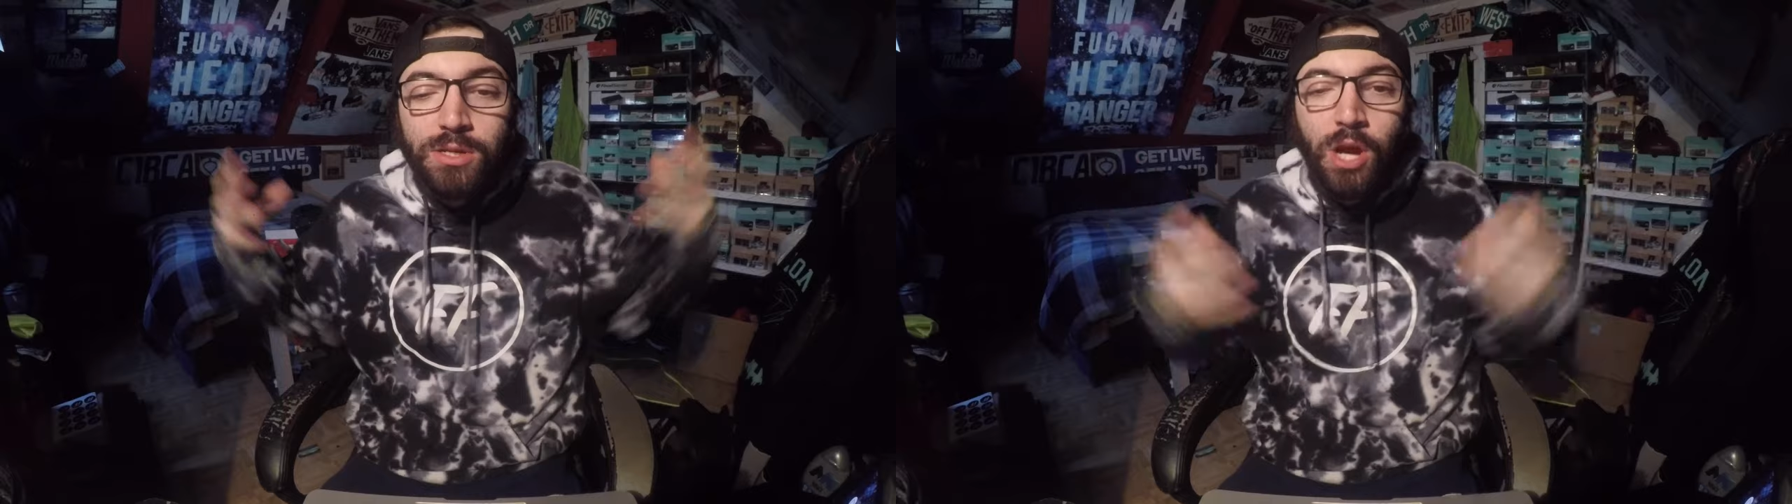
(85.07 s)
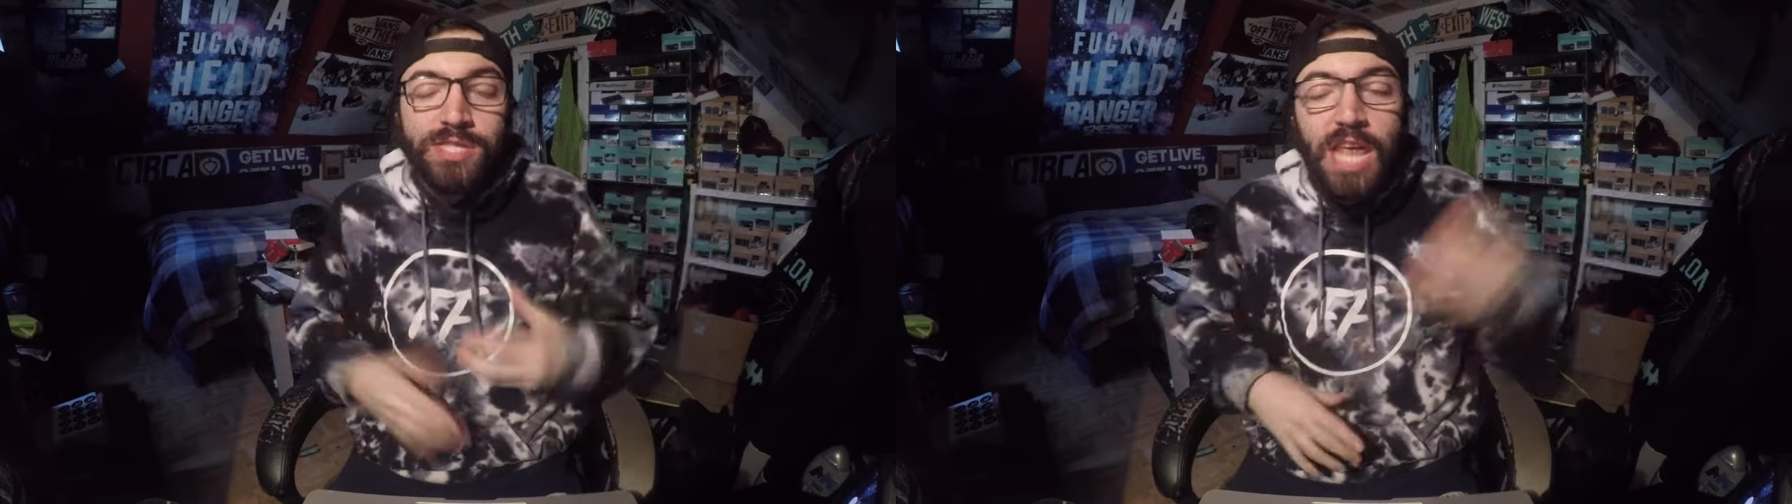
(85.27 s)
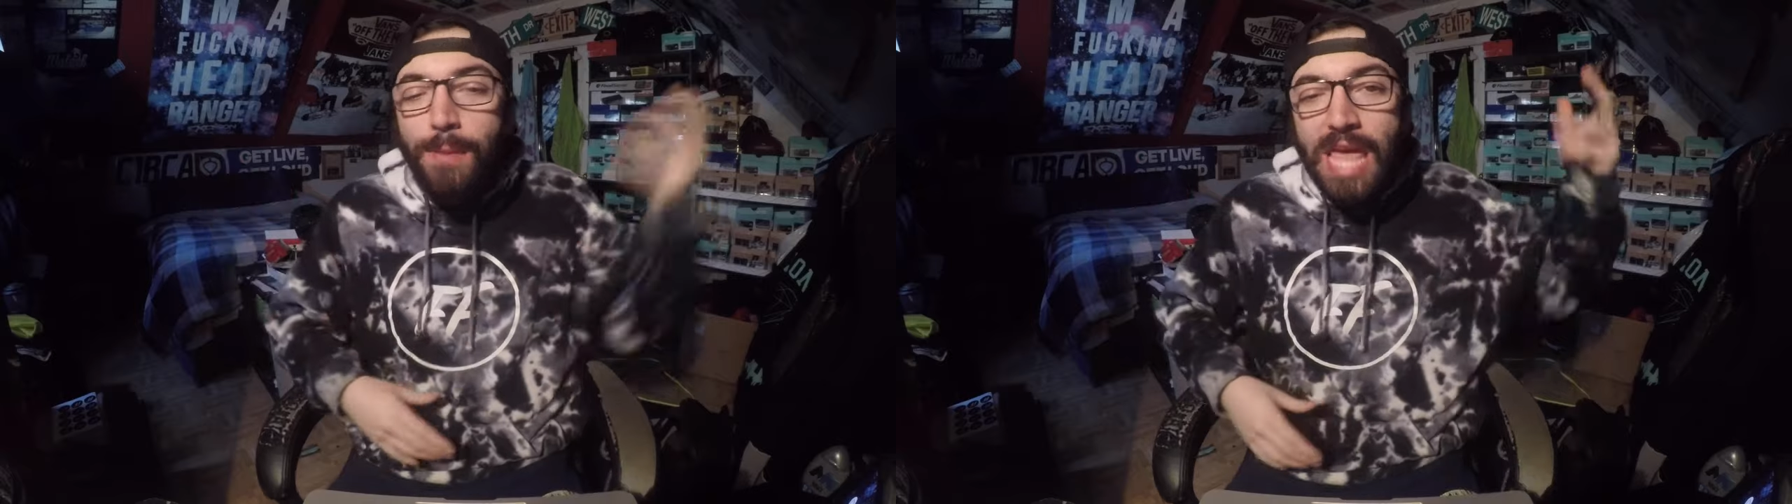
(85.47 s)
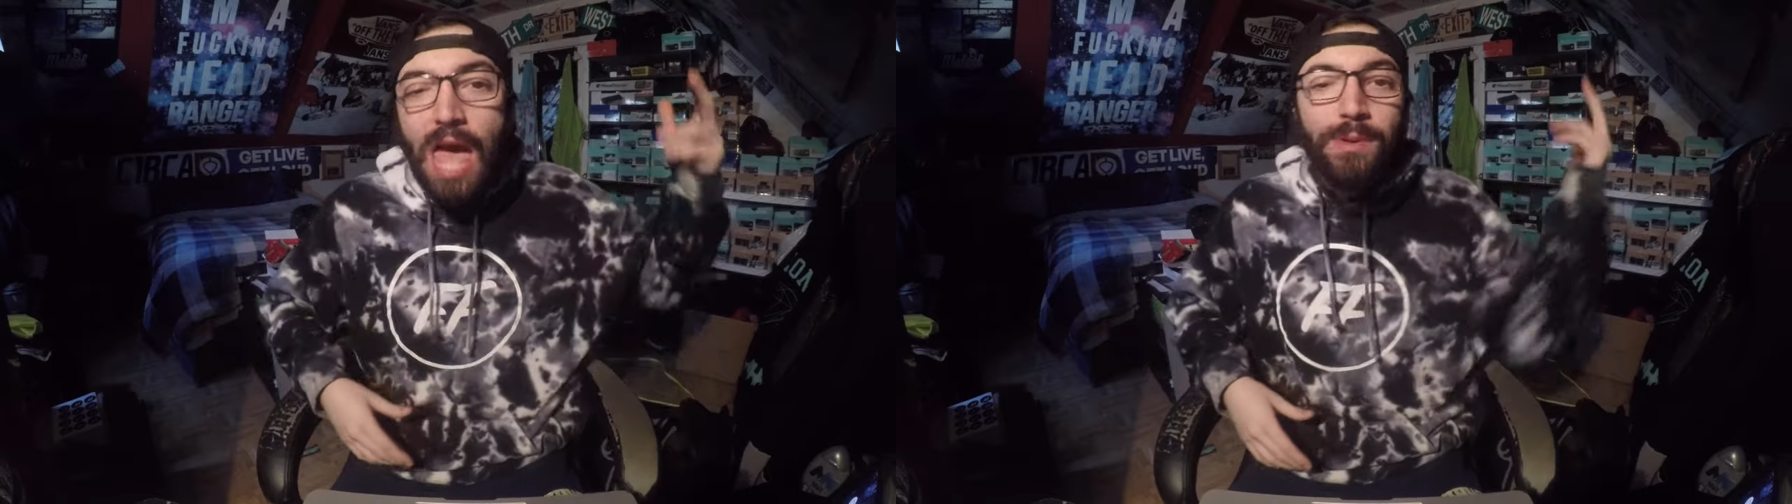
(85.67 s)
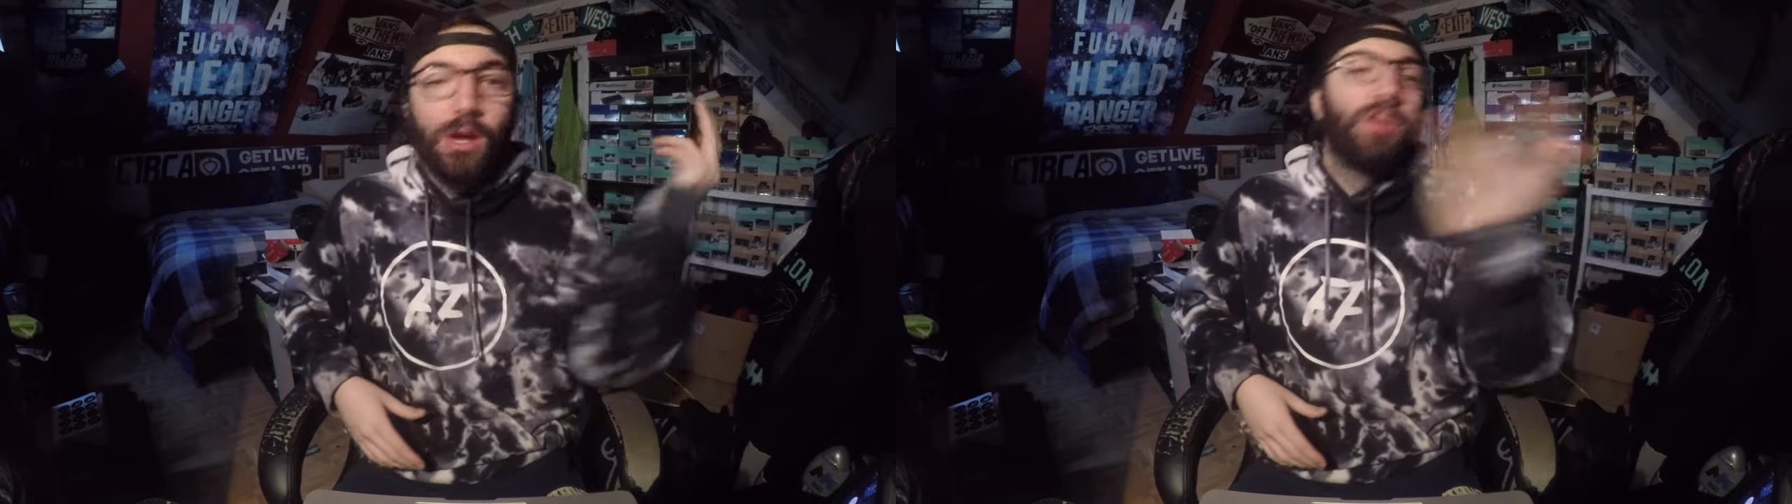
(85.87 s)
you know, set up
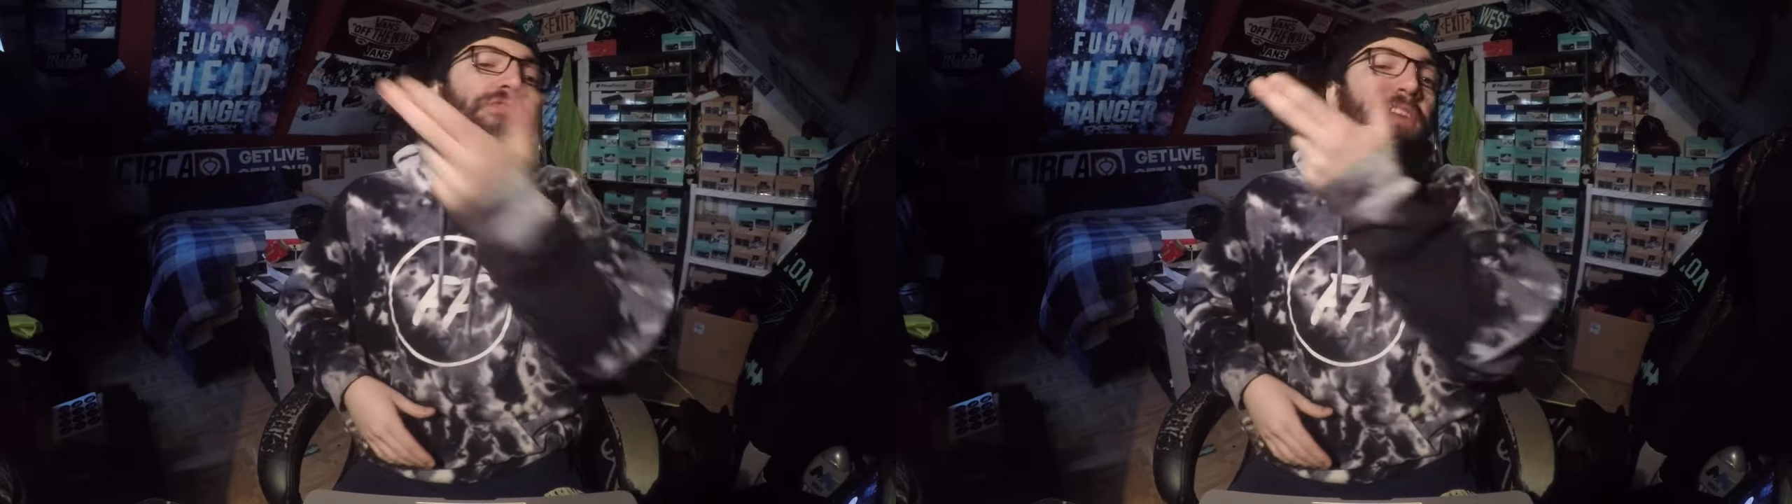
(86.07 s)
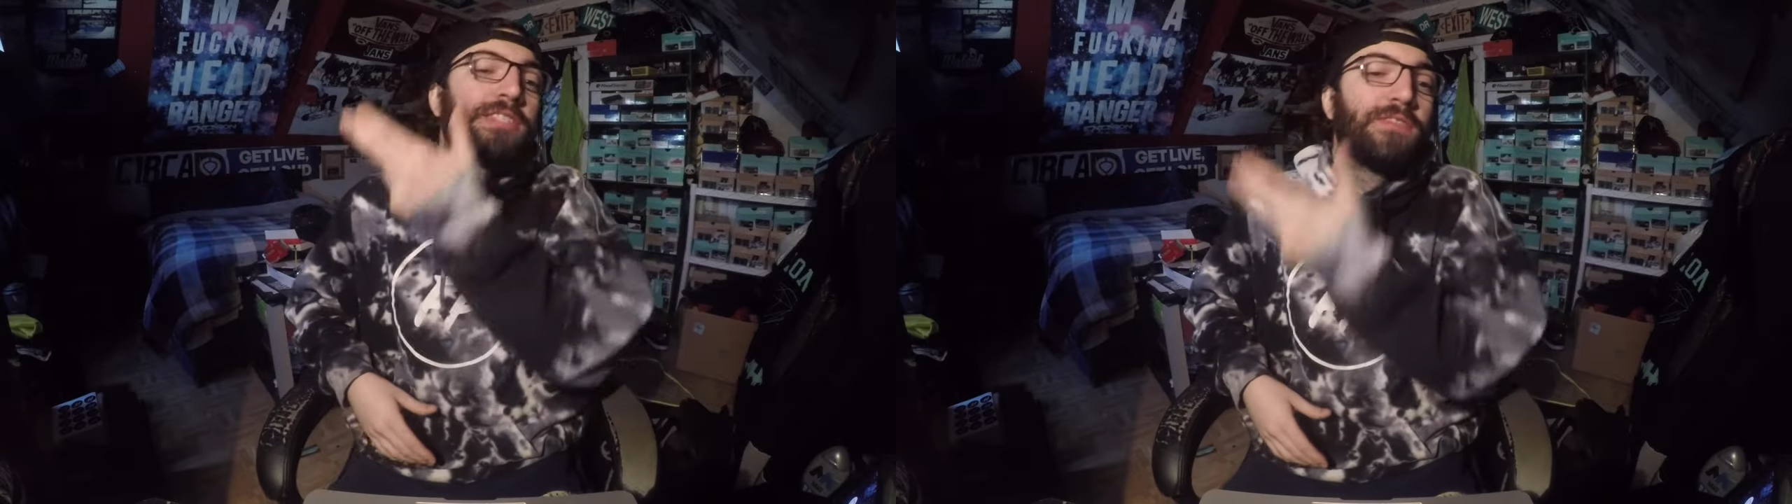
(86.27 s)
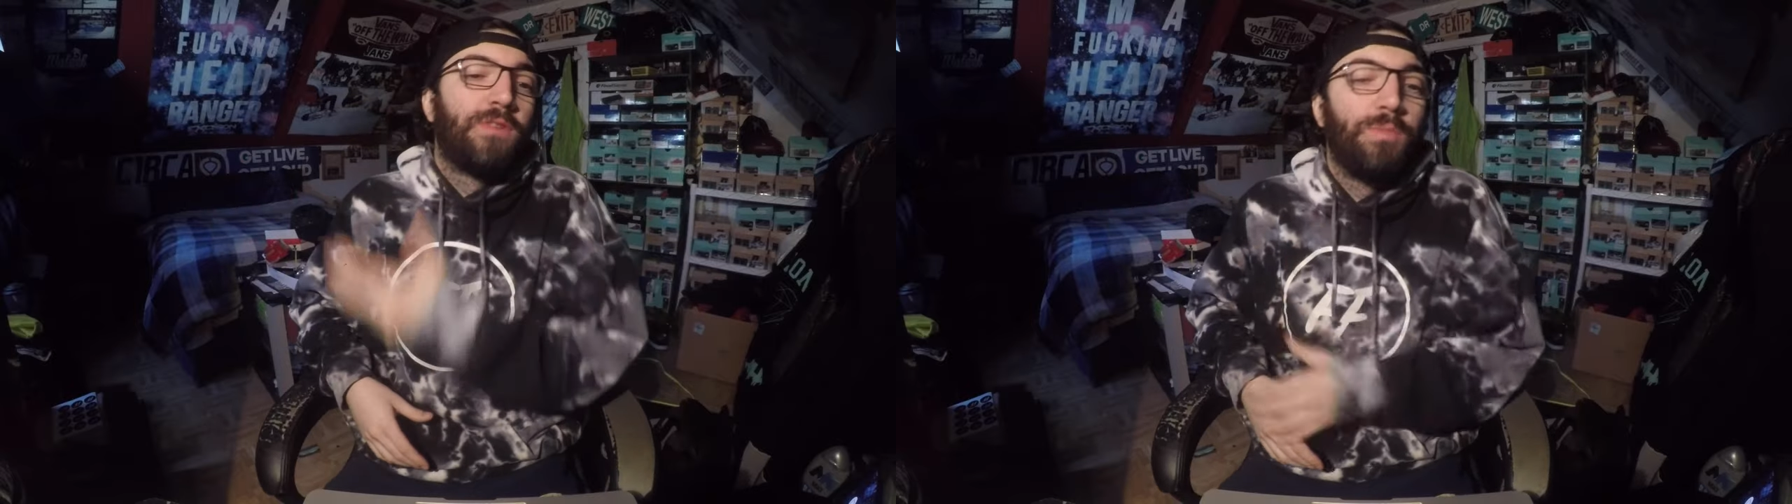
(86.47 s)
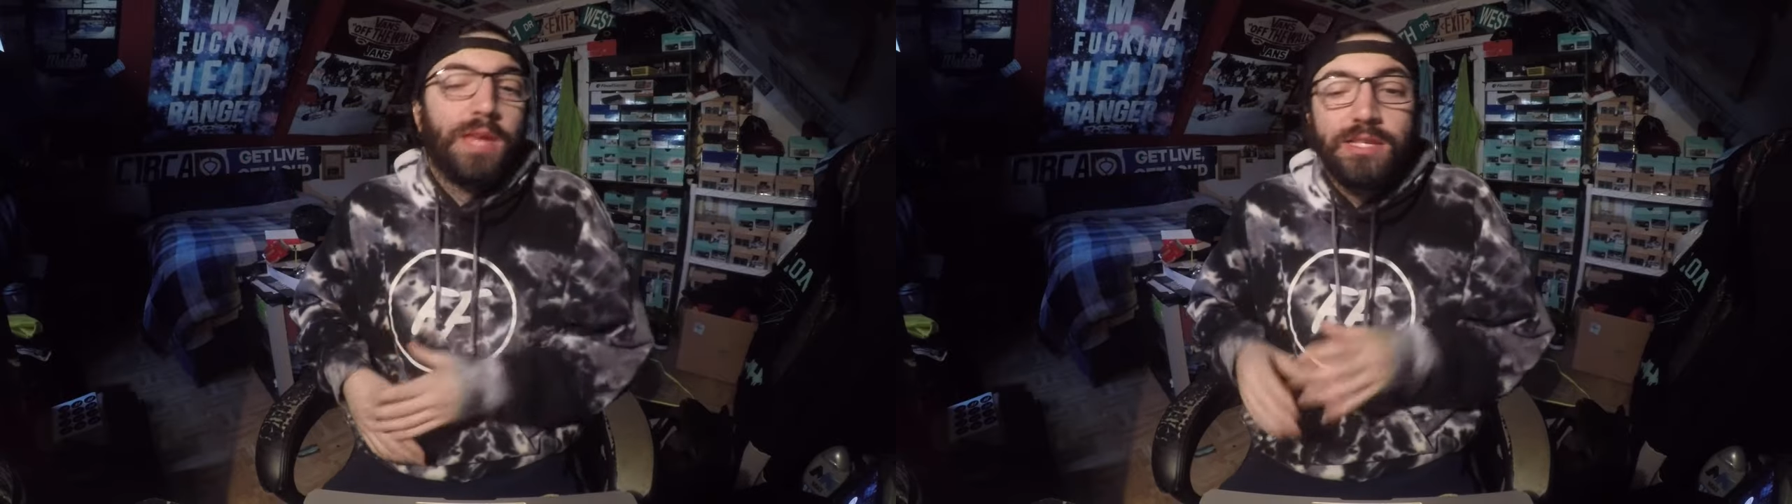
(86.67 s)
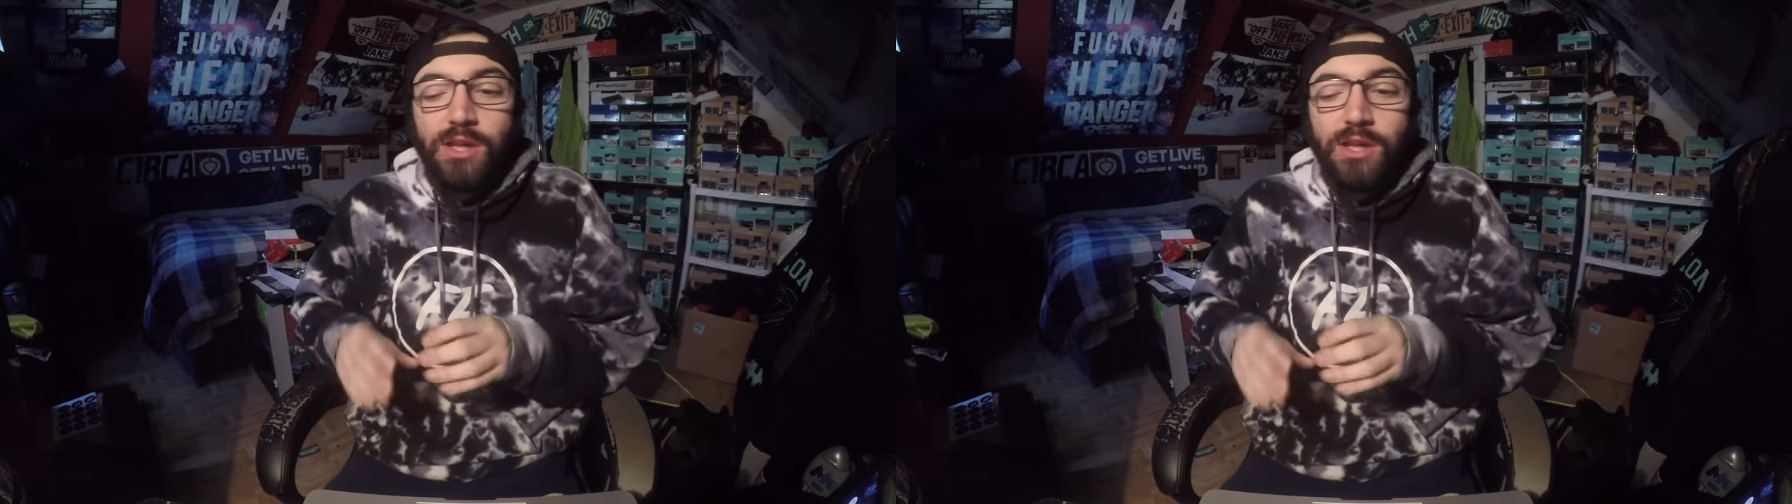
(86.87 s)
camp and go to the festival because